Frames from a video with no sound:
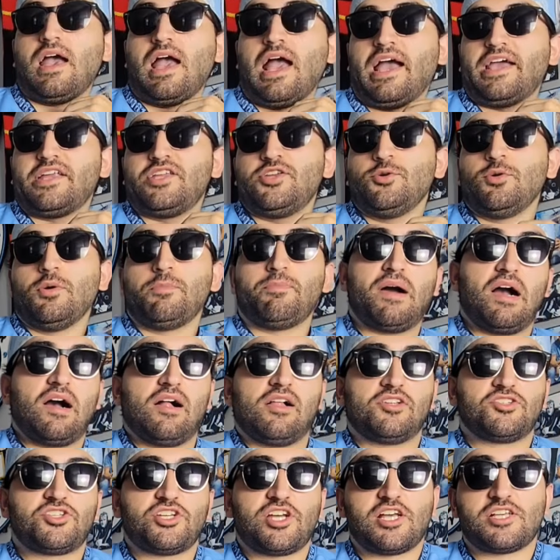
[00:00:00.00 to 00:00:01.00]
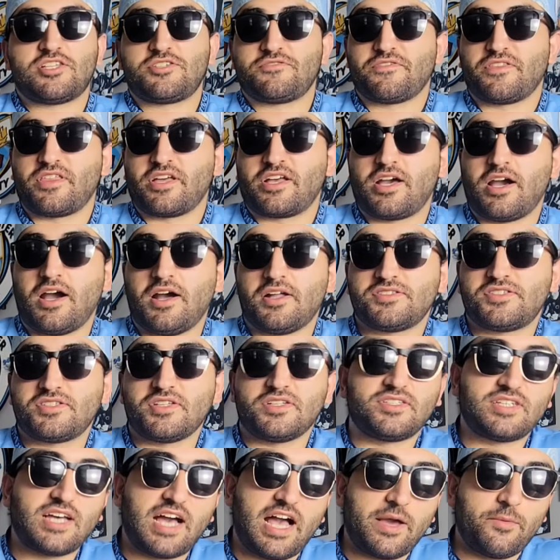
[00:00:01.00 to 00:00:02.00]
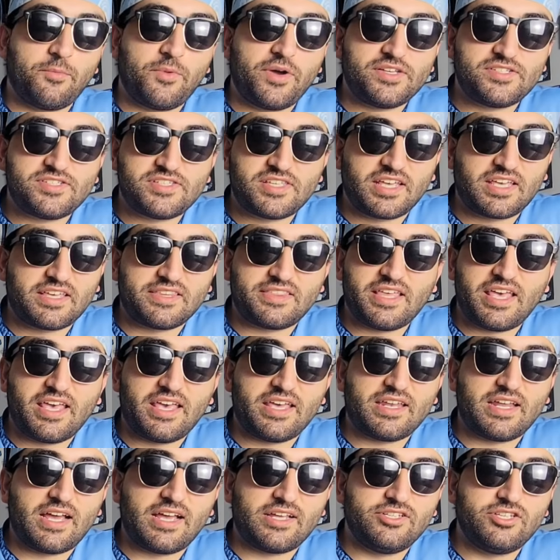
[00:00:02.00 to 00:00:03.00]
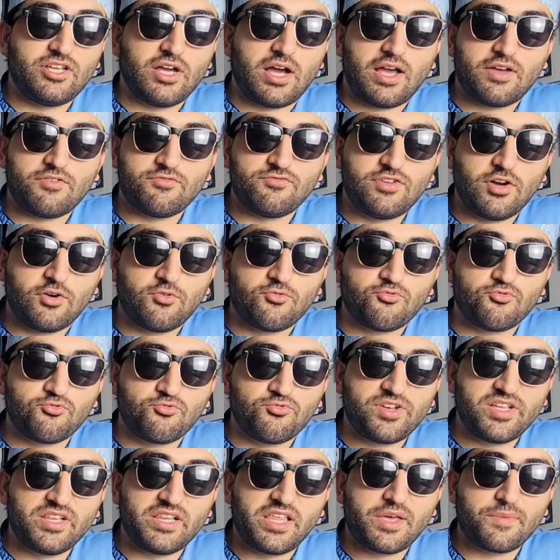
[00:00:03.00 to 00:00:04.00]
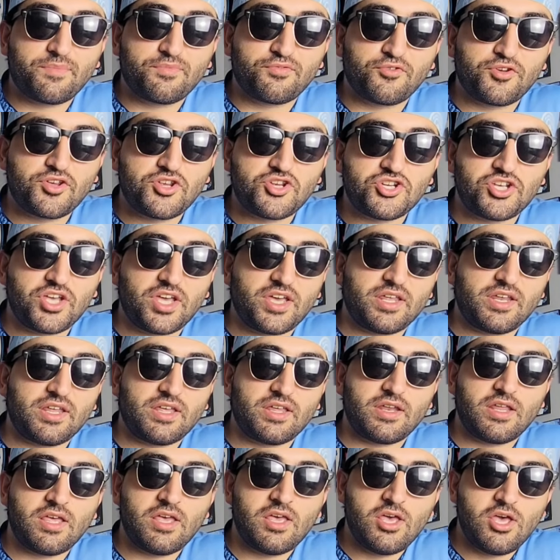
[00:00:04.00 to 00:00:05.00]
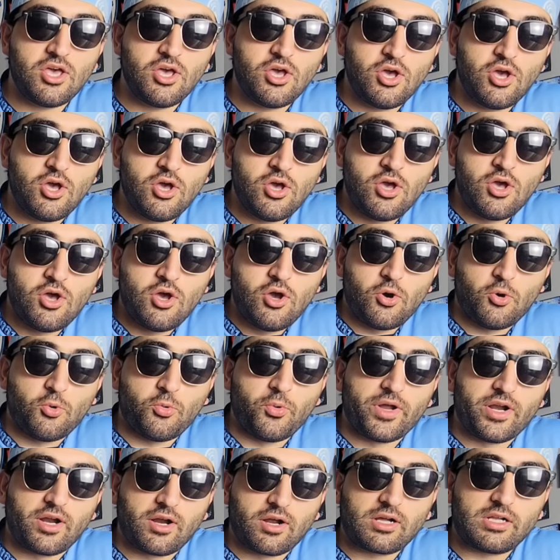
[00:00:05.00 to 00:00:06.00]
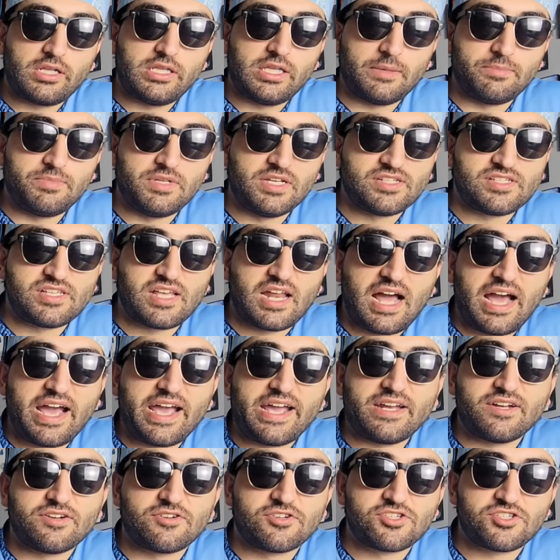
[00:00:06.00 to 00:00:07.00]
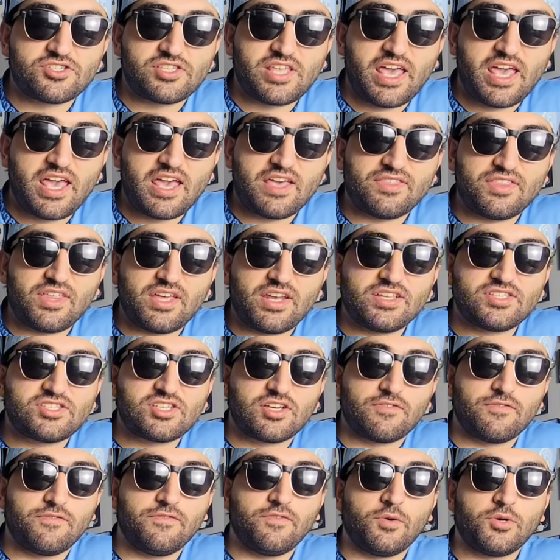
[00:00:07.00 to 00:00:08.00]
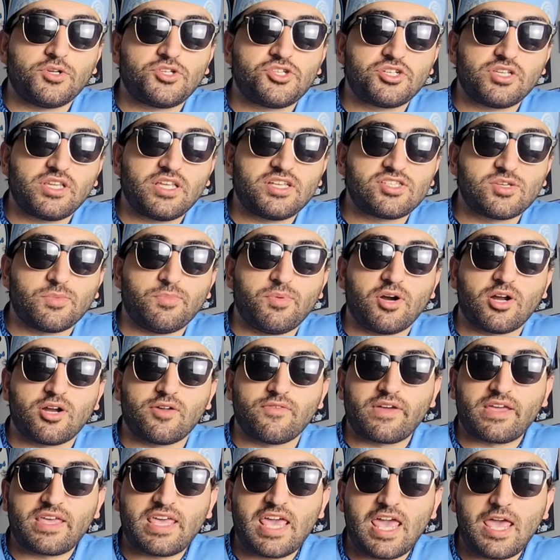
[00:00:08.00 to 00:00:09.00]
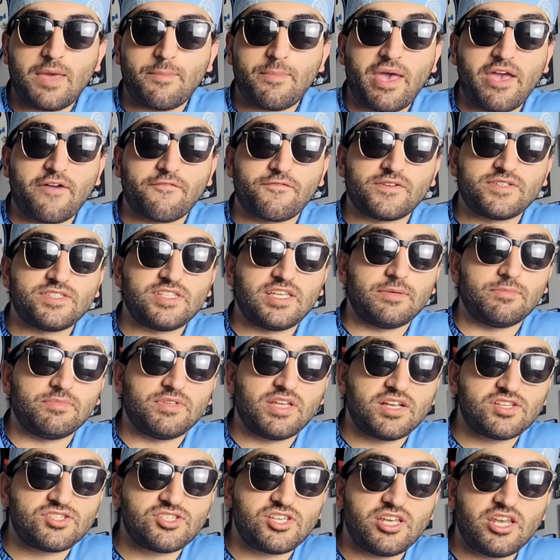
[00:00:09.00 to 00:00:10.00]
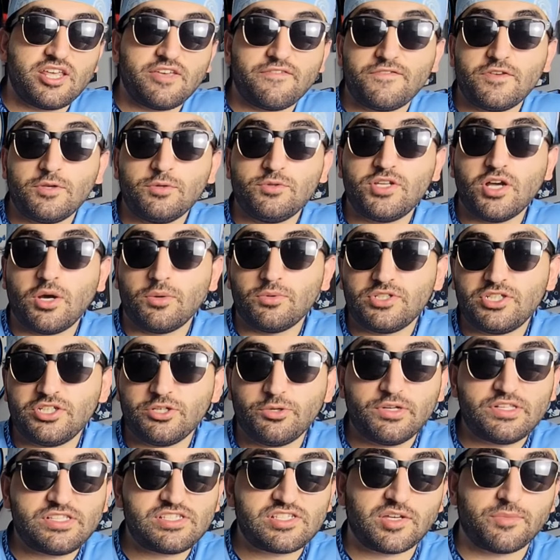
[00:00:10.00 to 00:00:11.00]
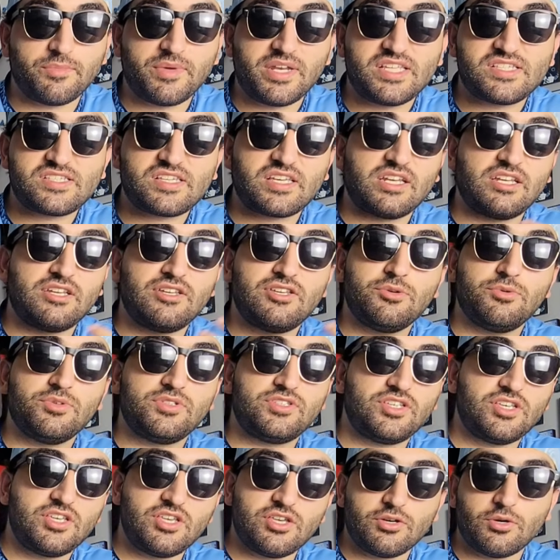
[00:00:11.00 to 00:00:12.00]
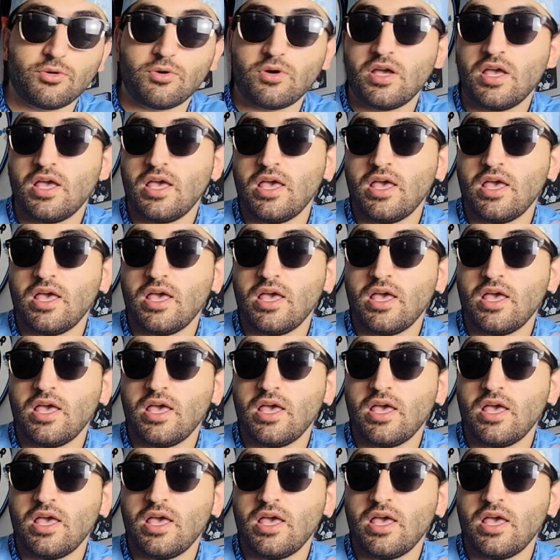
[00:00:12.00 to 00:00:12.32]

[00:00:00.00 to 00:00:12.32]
I do apologize for the constant time-wasting at the end. I don't really appreciate it when our club does it. I understand that it's, unfortunately, it's a part of a game. Every team does it. If you don't do it, somebody's going to do it to you.